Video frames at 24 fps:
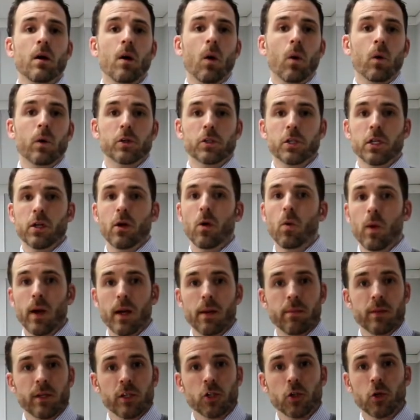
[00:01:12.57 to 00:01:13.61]
or Gino
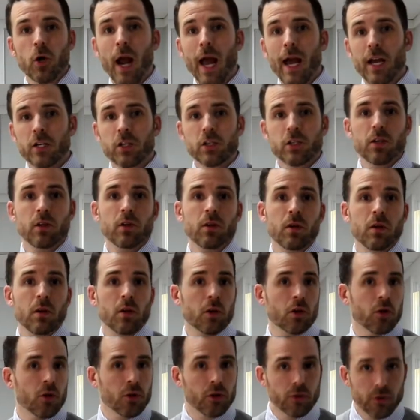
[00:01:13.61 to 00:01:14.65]
Wickman, Traction,
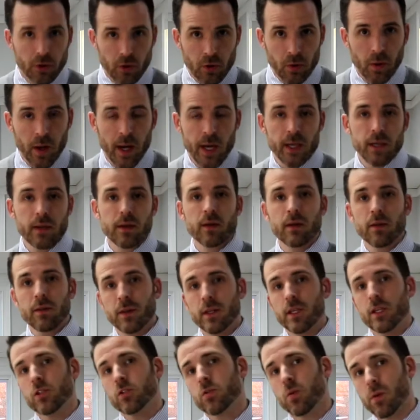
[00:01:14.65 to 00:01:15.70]
Good to Great,
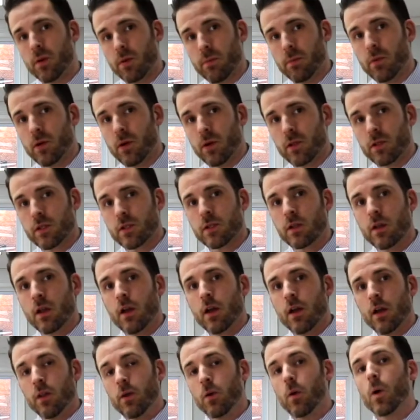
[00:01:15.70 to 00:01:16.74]
these sort of books,
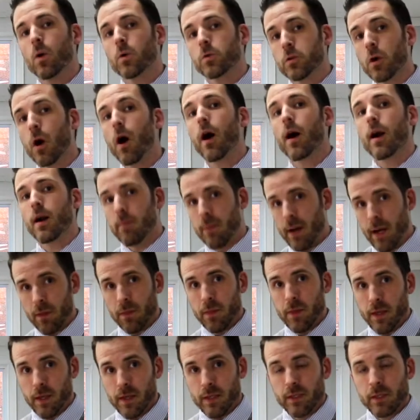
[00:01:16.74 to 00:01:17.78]
they'll all talk
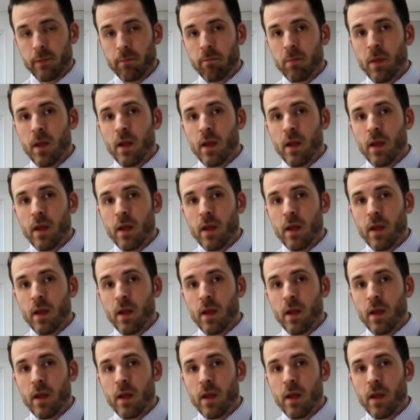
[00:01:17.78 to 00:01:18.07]
about this.